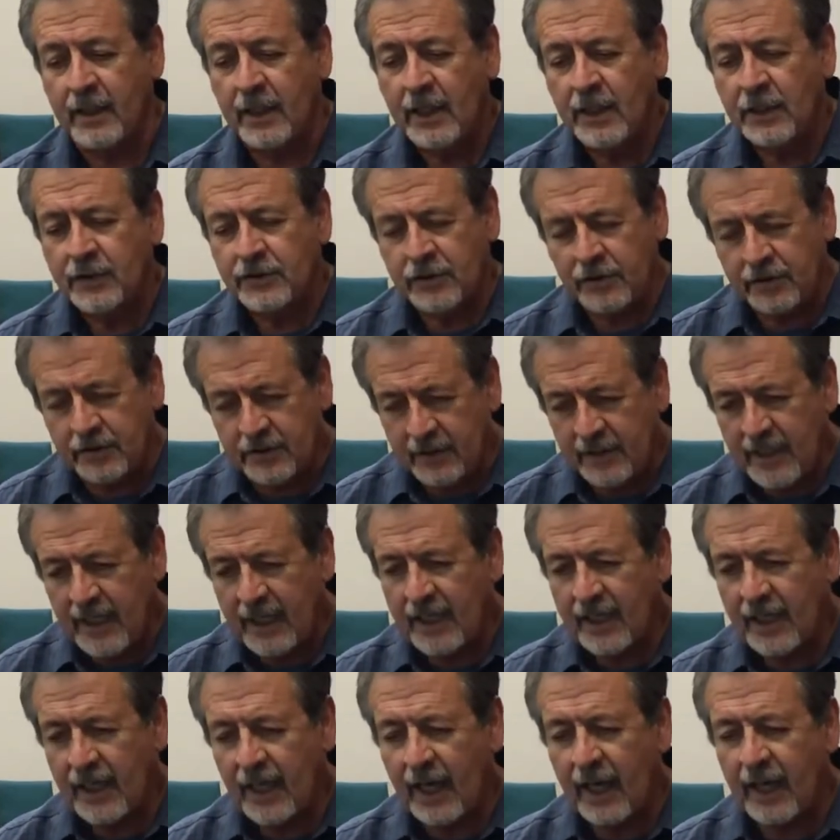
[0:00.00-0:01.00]
So
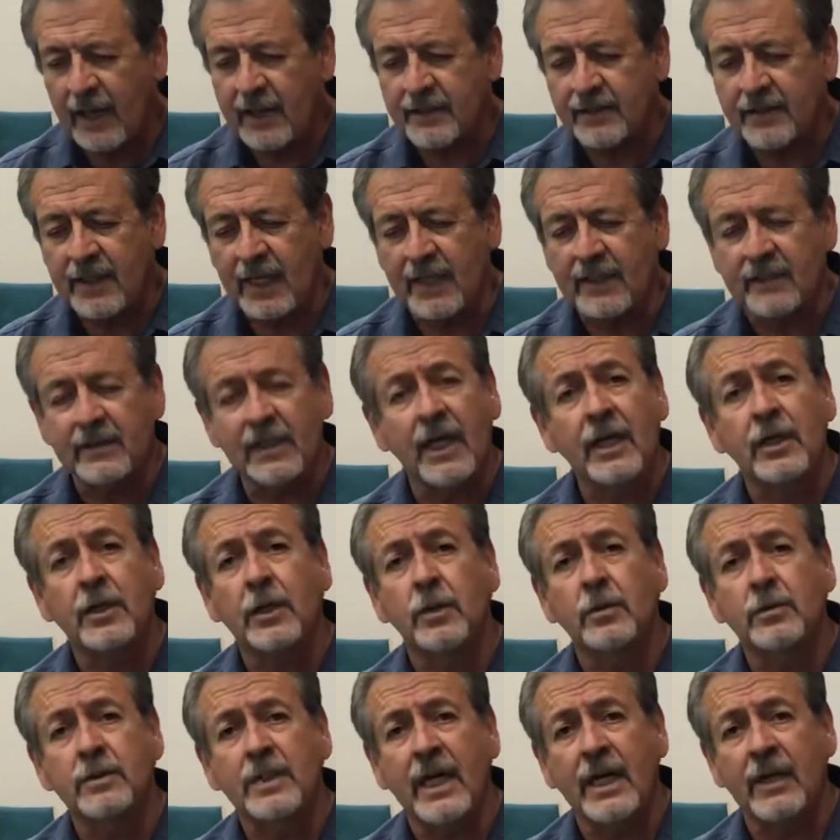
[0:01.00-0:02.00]
today, as, as I
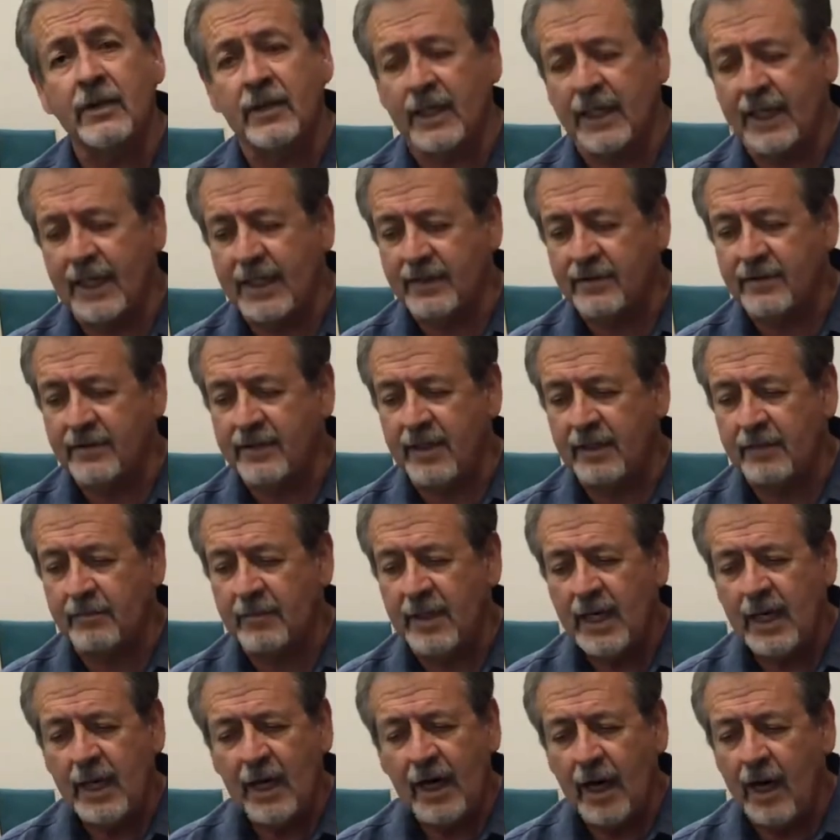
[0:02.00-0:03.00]
go down against them,
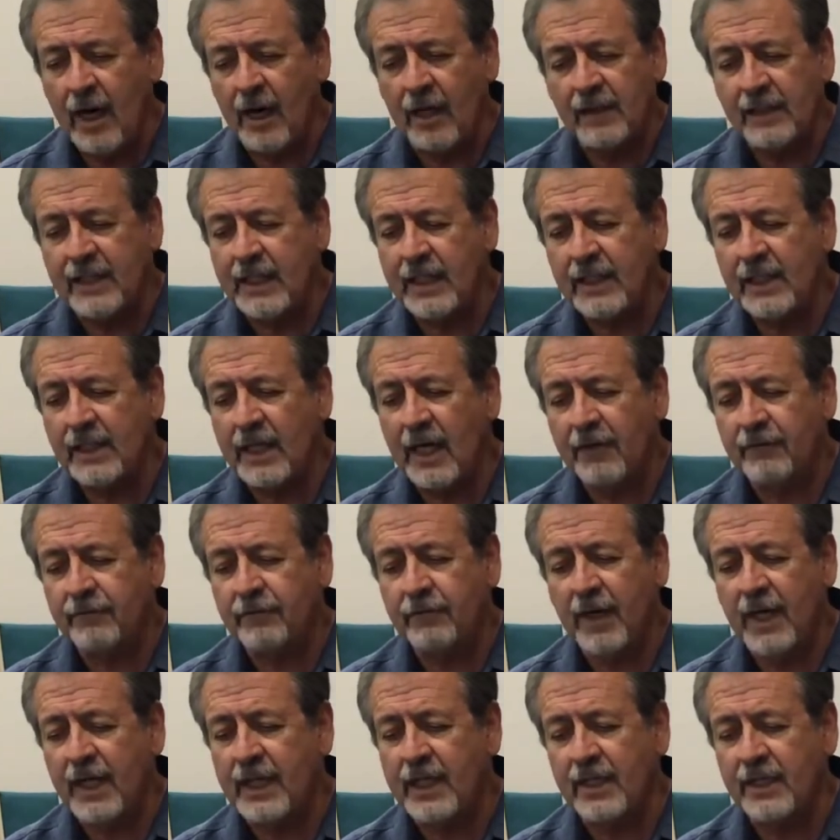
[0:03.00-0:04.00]
I'll need not
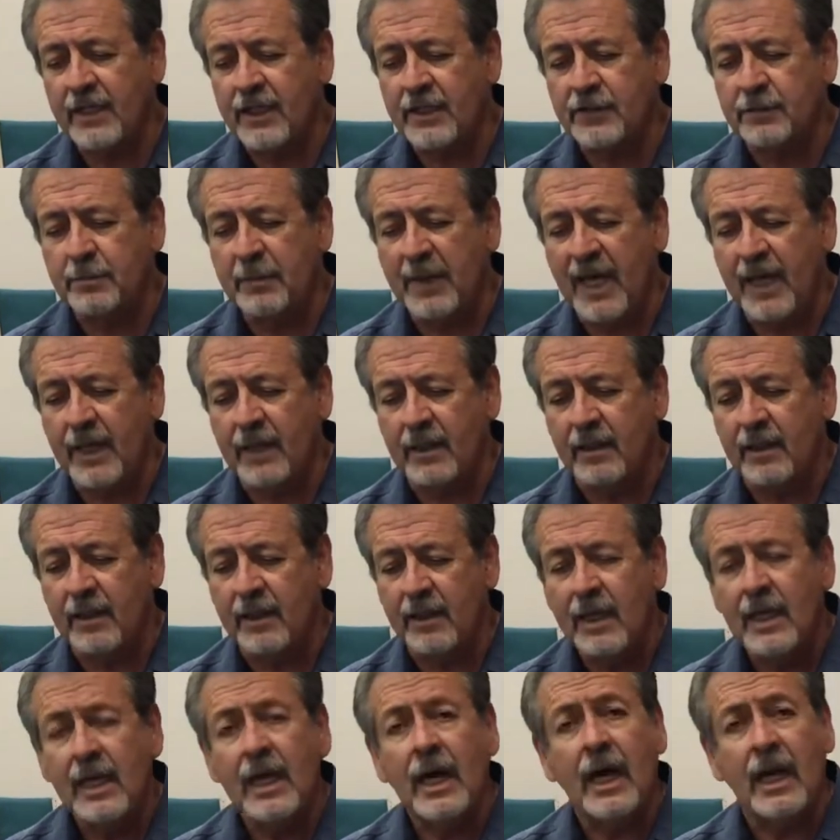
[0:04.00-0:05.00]
fight in this battle.
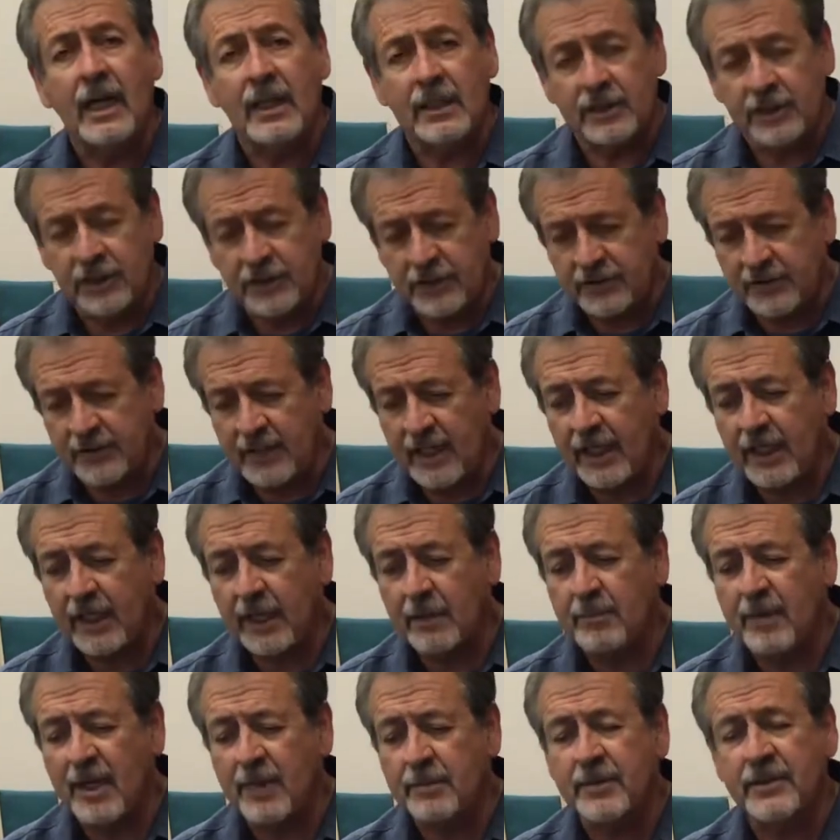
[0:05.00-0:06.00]
I'll just take
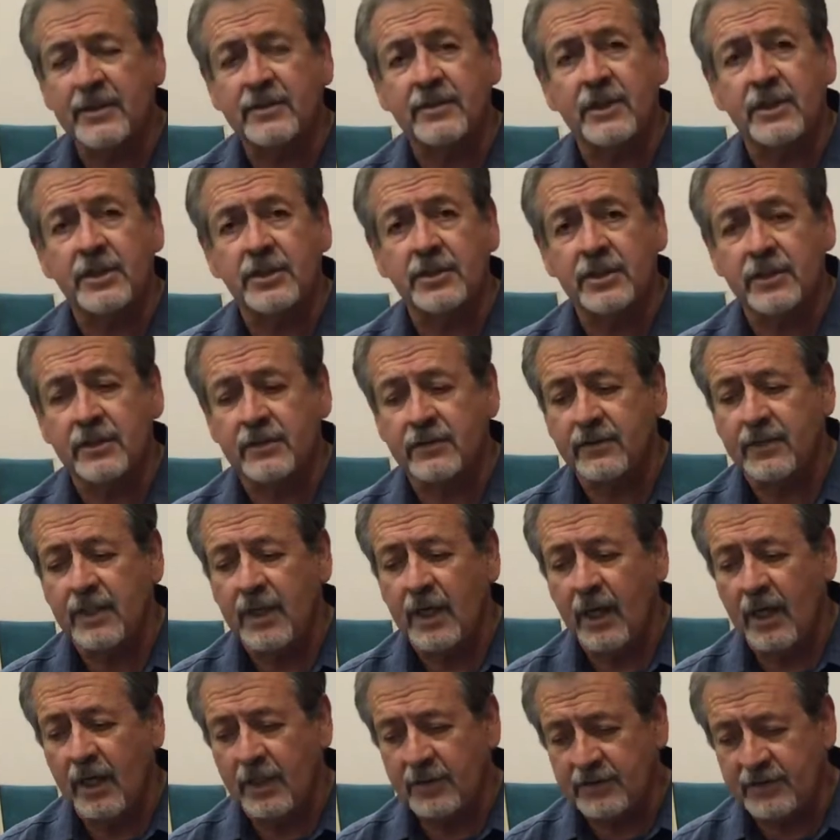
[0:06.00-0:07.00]
up my positions.
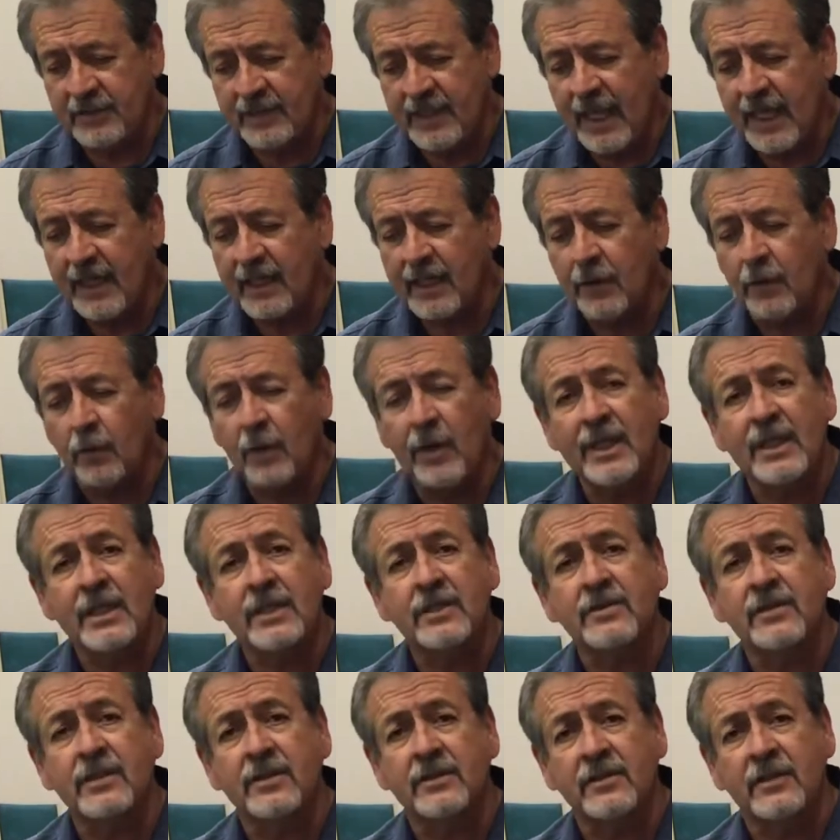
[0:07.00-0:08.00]
I'll stand and
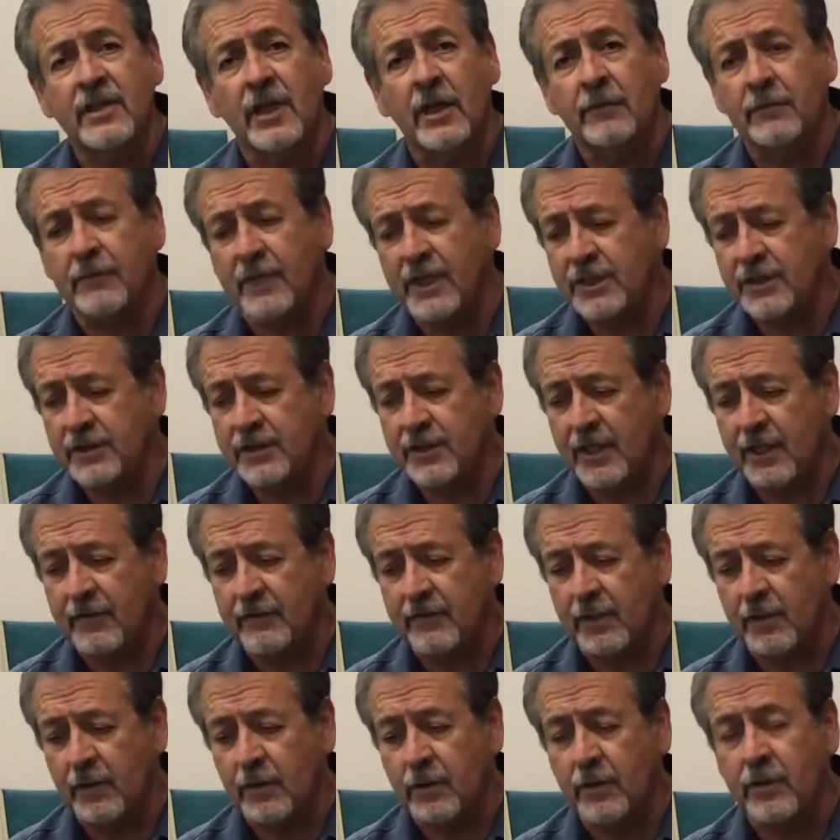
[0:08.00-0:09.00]
witness the salvation of
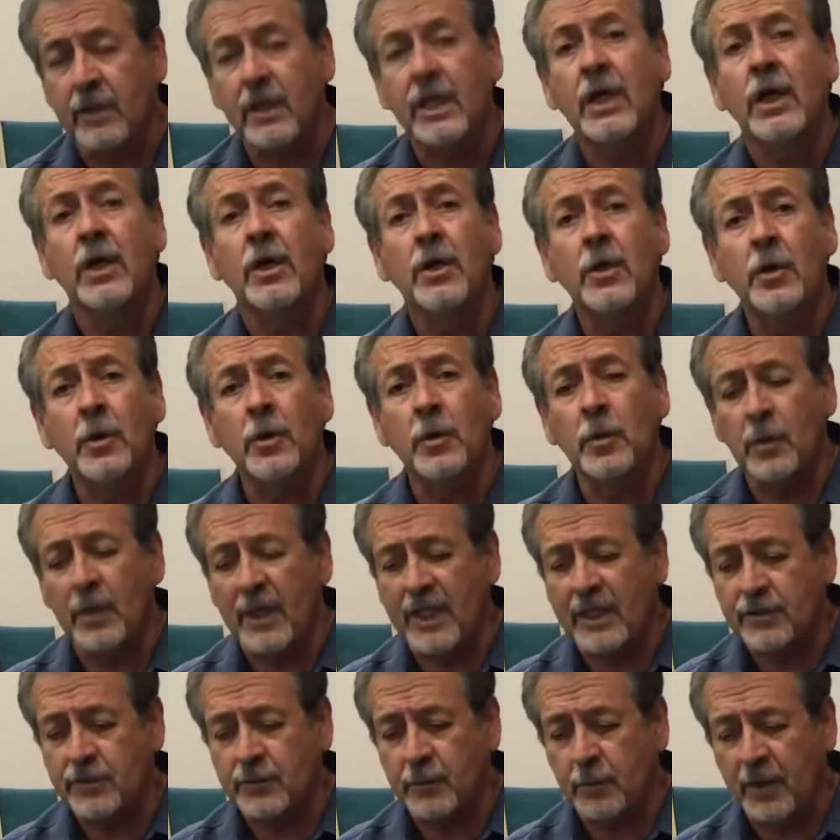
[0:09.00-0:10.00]
the Lord who
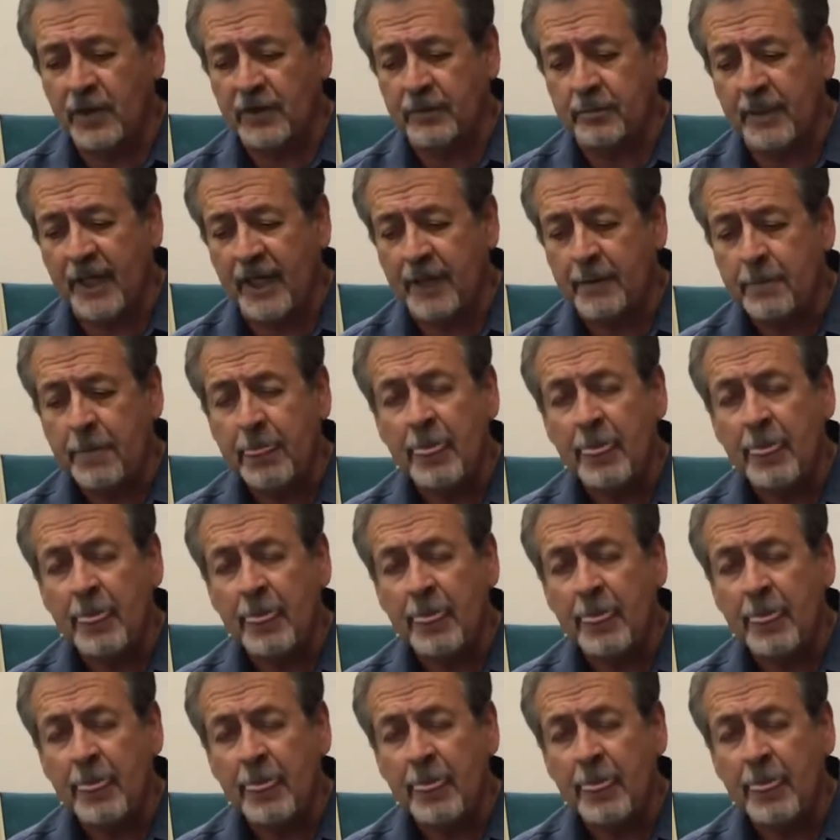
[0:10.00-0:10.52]
is with me.